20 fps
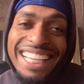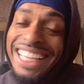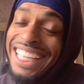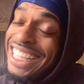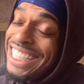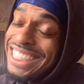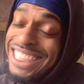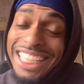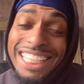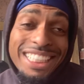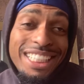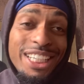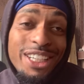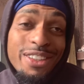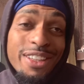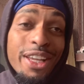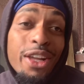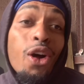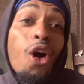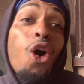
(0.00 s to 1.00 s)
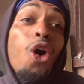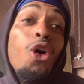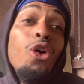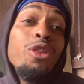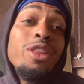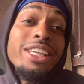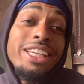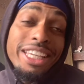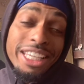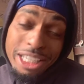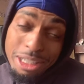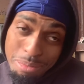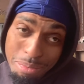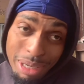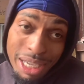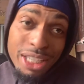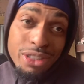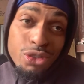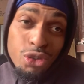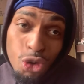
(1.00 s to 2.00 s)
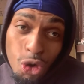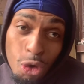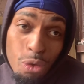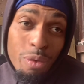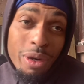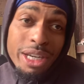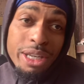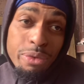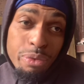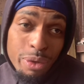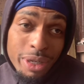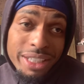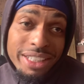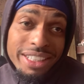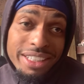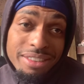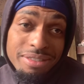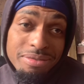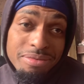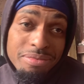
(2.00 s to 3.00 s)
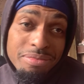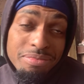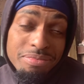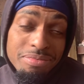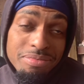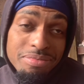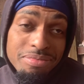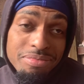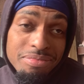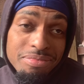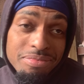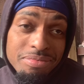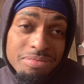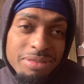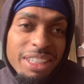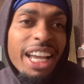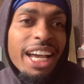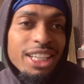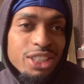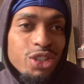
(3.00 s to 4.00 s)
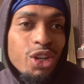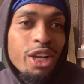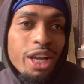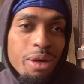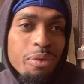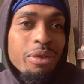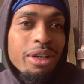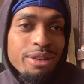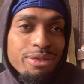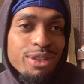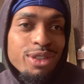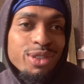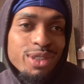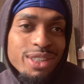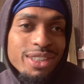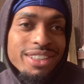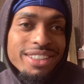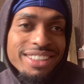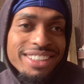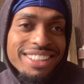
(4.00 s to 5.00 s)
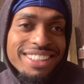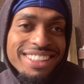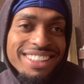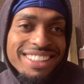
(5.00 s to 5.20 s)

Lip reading: It says here that all the king beds are already rented. Yeah, I saw that when I first looked.